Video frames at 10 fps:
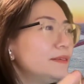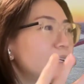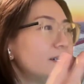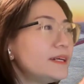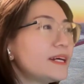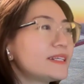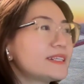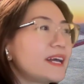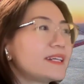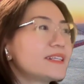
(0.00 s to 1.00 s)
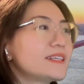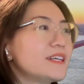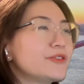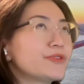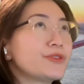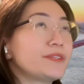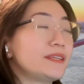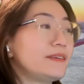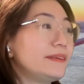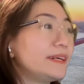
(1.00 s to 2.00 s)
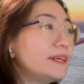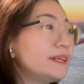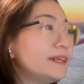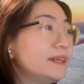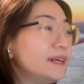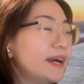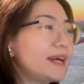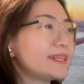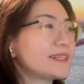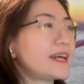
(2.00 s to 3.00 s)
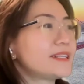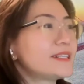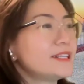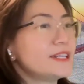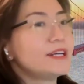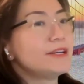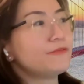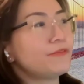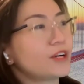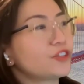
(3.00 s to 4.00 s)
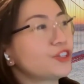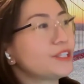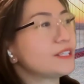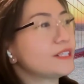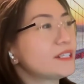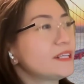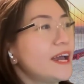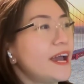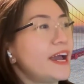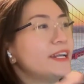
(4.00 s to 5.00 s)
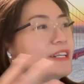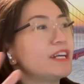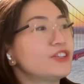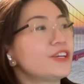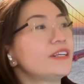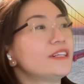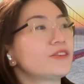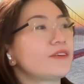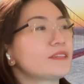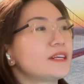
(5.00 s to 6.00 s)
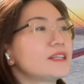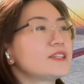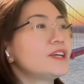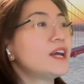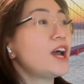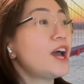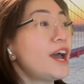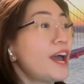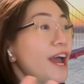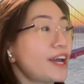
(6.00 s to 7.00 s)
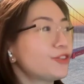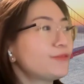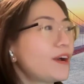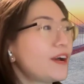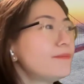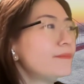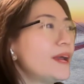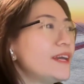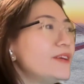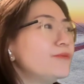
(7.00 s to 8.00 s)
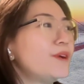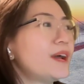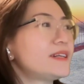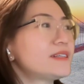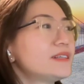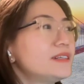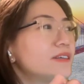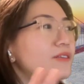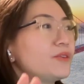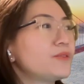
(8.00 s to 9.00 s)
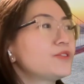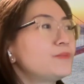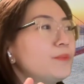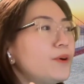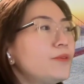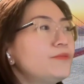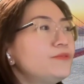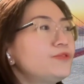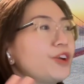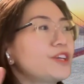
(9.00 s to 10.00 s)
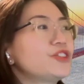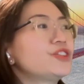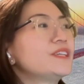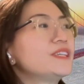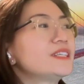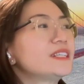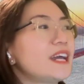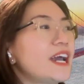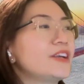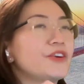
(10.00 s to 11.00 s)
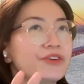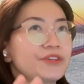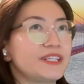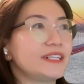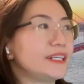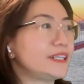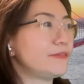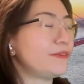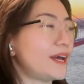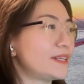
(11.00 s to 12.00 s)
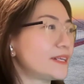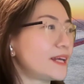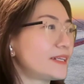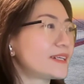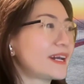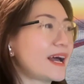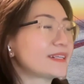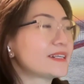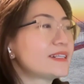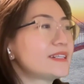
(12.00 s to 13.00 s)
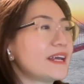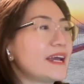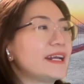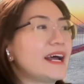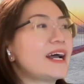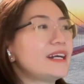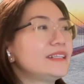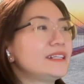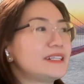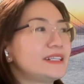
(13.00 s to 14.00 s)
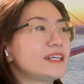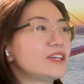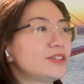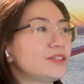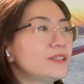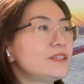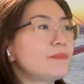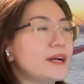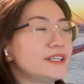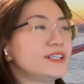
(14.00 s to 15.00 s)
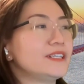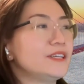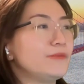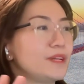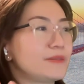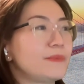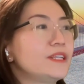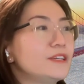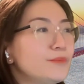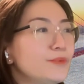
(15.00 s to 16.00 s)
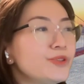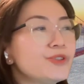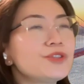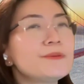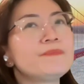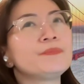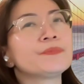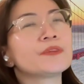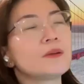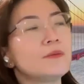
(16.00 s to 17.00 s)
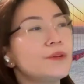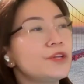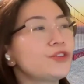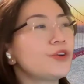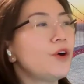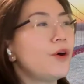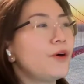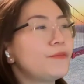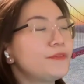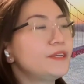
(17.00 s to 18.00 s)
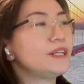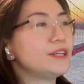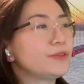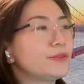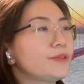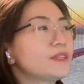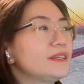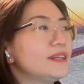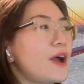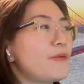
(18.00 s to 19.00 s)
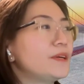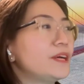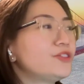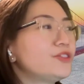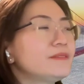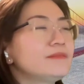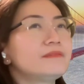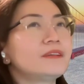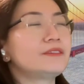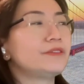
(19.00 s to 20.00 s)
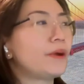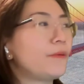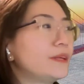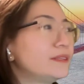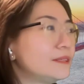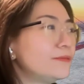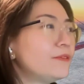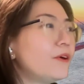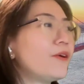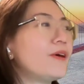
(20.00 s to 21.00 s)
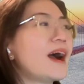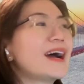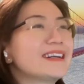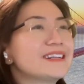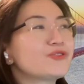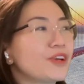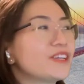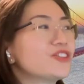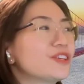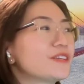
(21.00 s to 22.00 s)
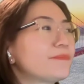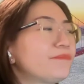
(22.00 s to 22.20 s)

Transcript: Real assets include the real assets, infrastructures, and natural resources. Hedge funds may invest across both traditional and alternative asset classes and are distinguished by their investment approach, which often includes leverage, the derivative, or other strategies.